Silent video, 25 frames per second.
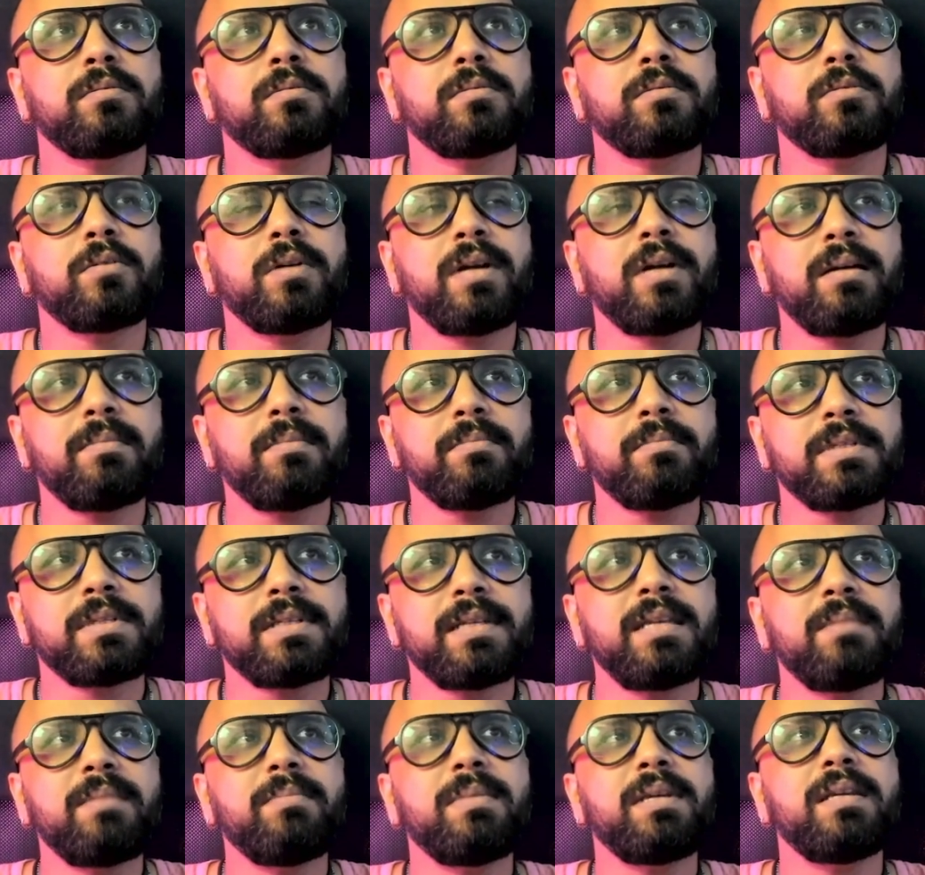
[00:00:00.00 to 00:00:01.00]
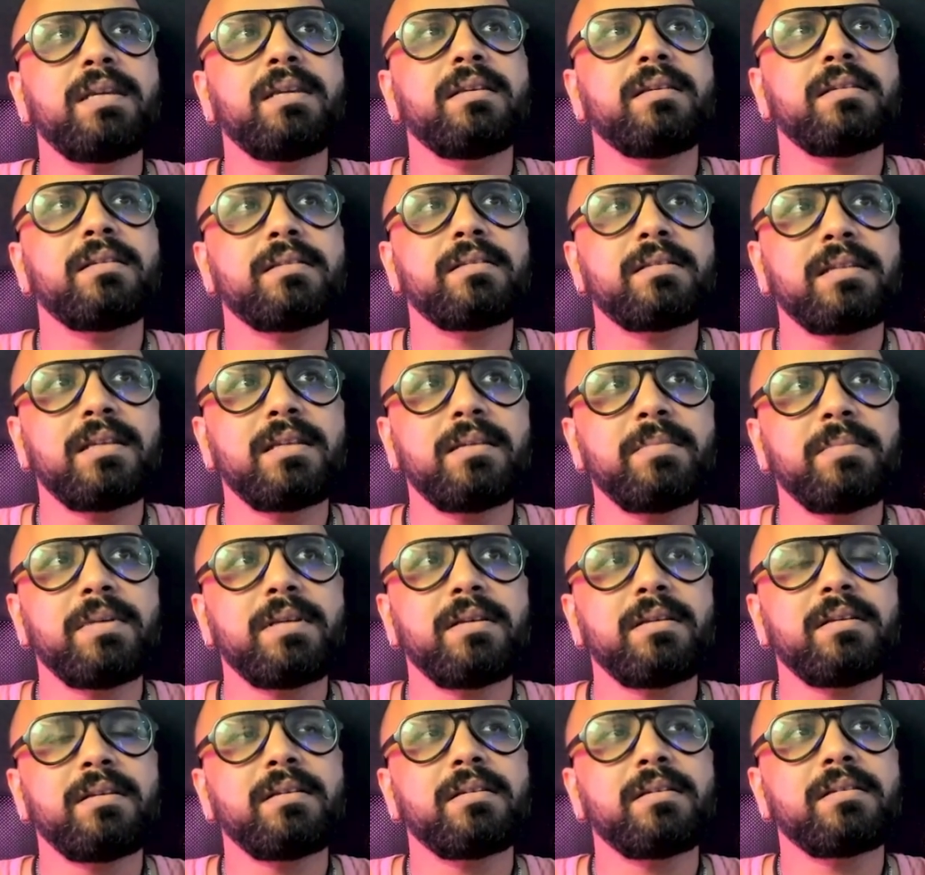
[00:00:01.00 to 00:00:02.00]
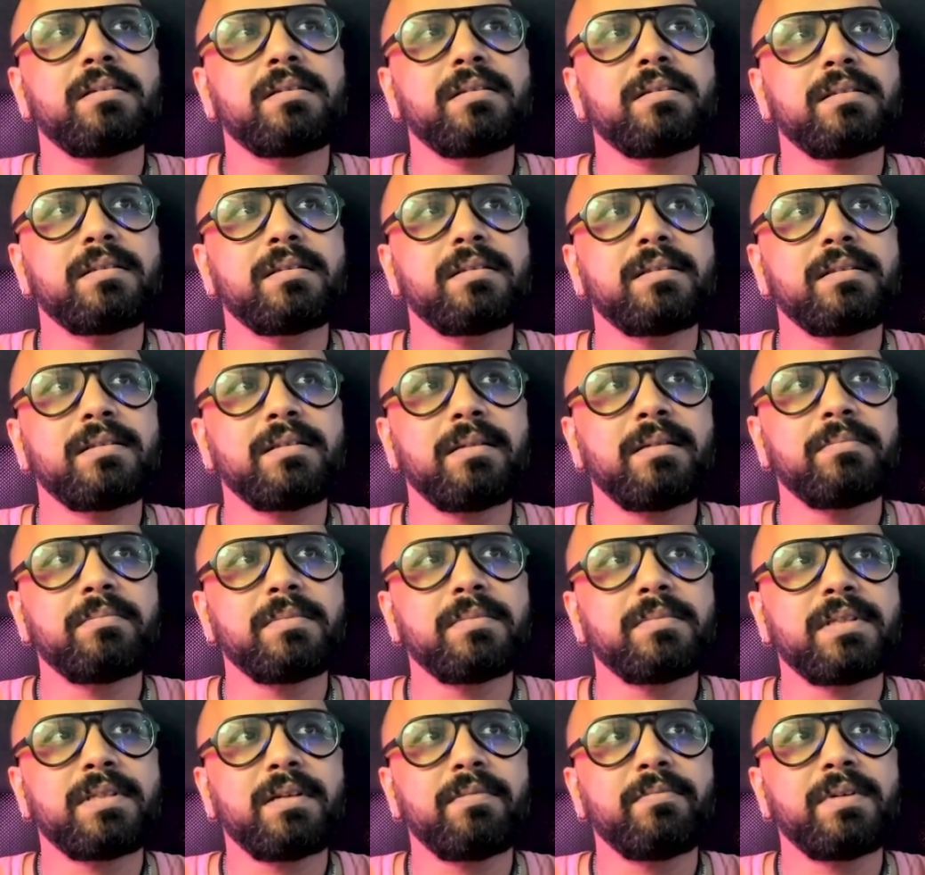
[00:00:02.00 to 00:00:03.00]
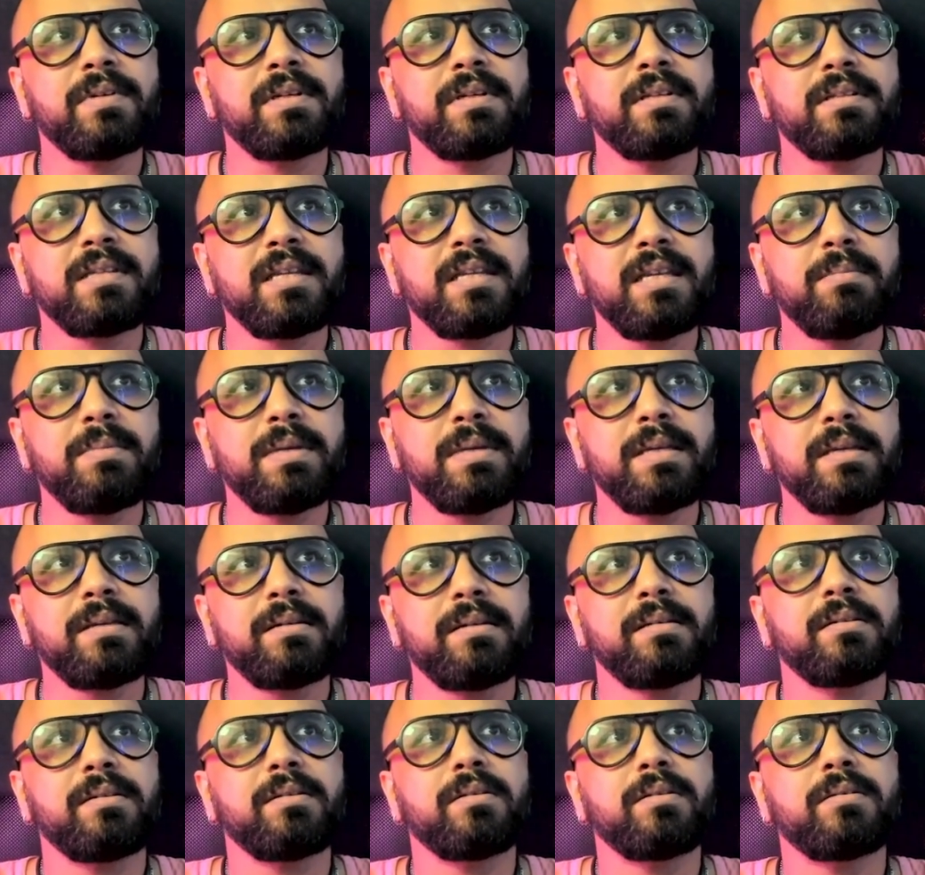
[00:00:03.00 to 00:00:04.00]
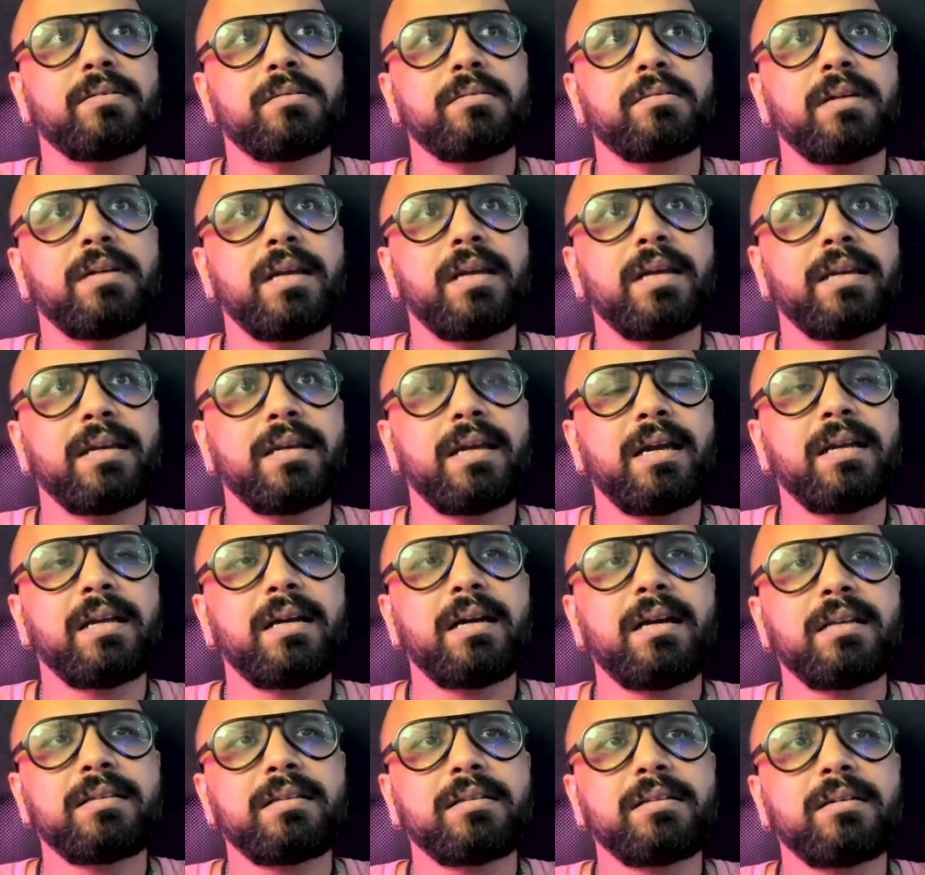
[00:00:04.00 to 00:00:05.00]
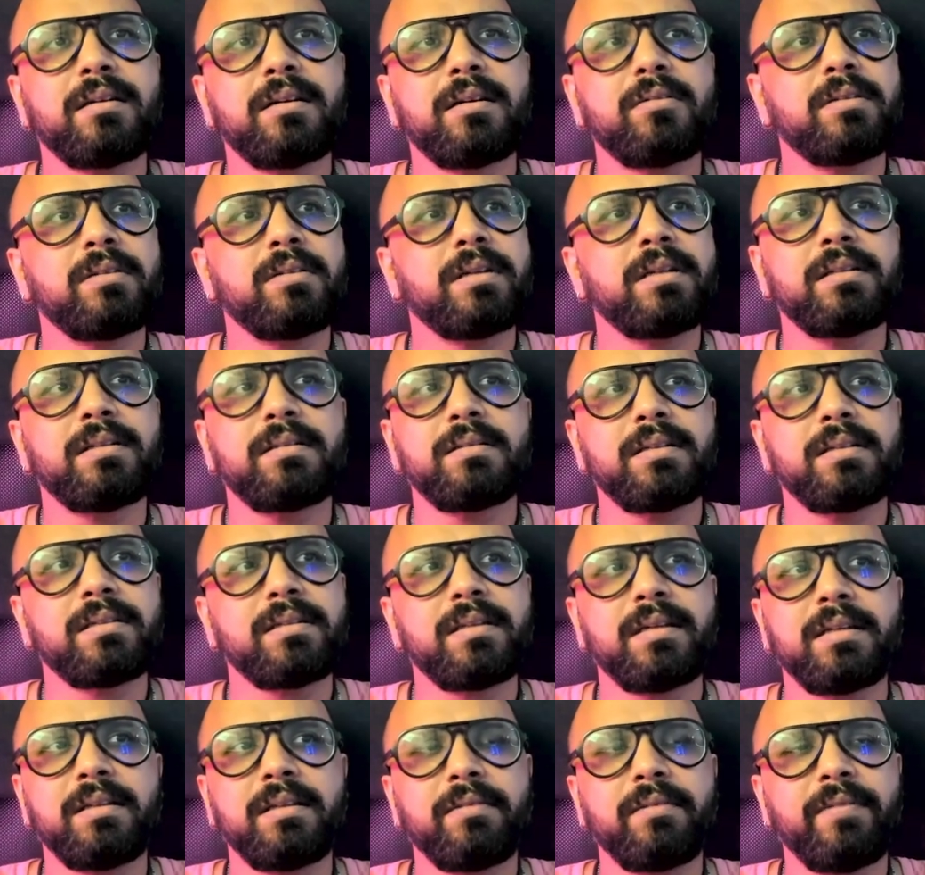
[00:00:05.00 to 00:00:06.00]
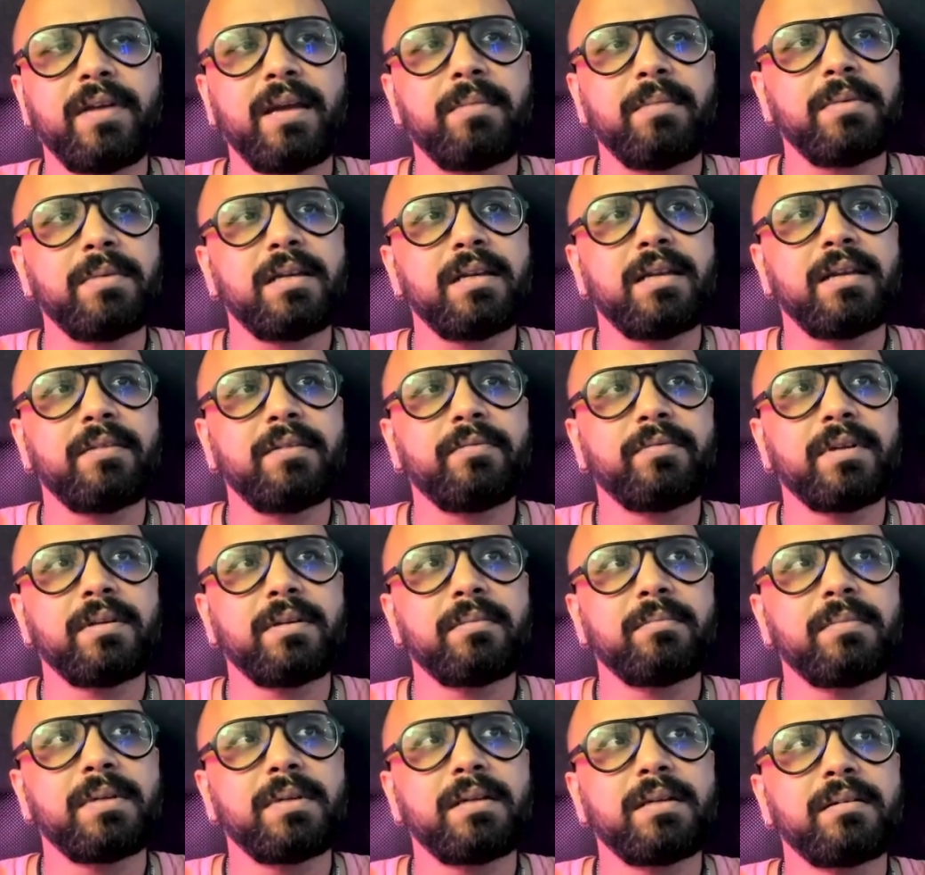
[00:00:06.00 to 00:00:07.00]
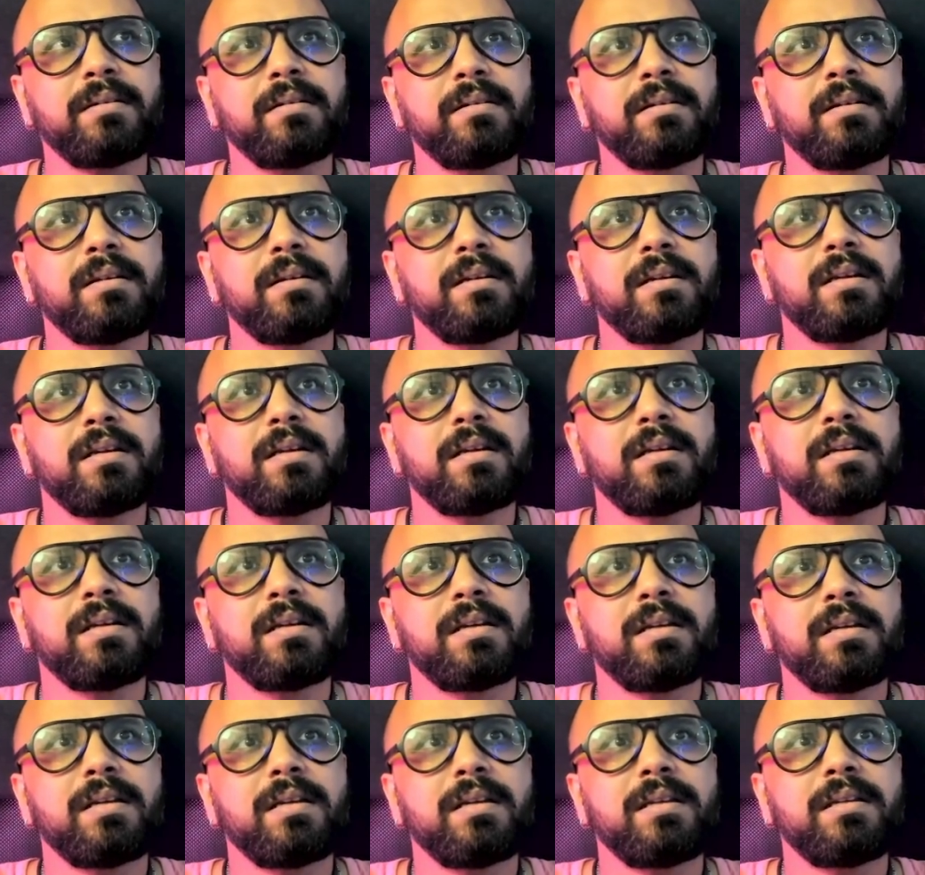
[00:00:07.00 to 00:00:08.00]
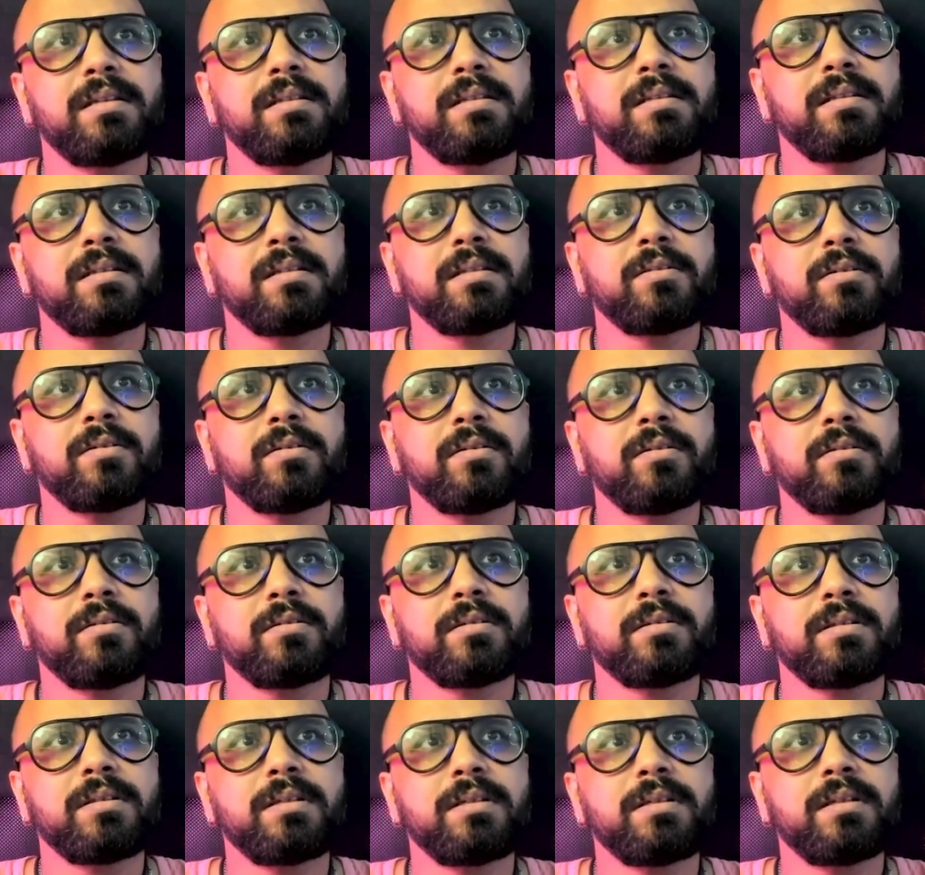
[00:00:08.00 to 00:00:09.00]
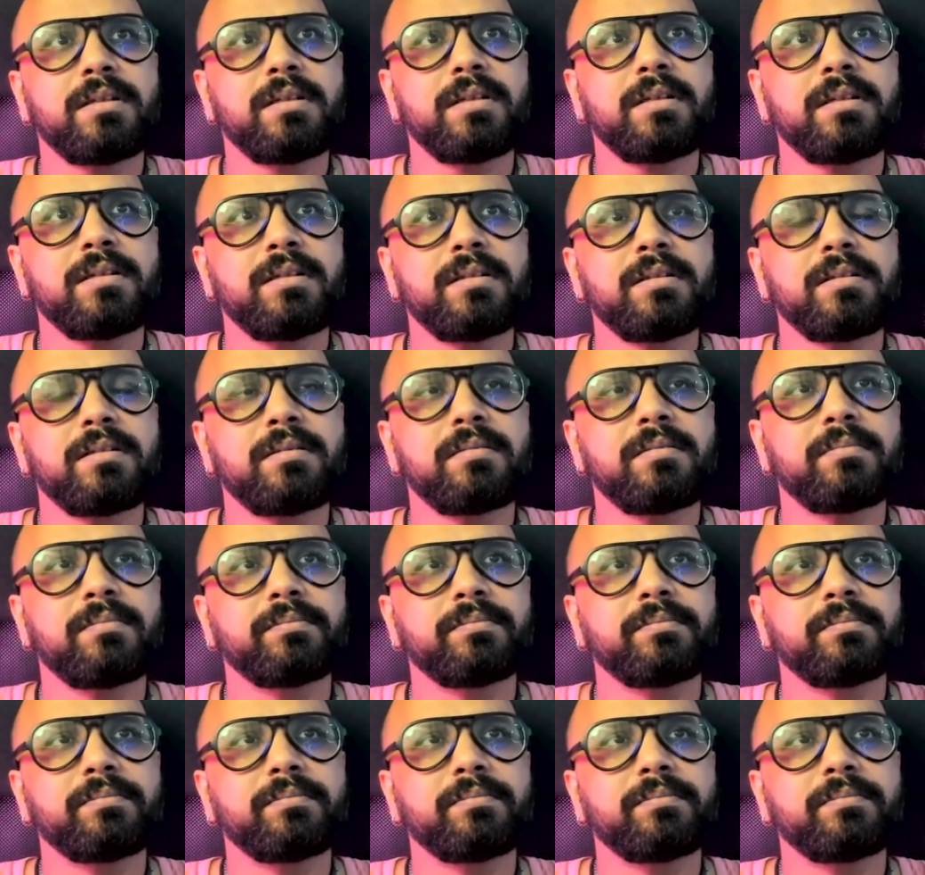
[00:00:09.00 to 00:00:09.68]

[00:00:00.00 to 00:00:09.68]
to come see me, come someone see me, you know. And and I asked around, and they said the family left him, and he's just on oxygen, and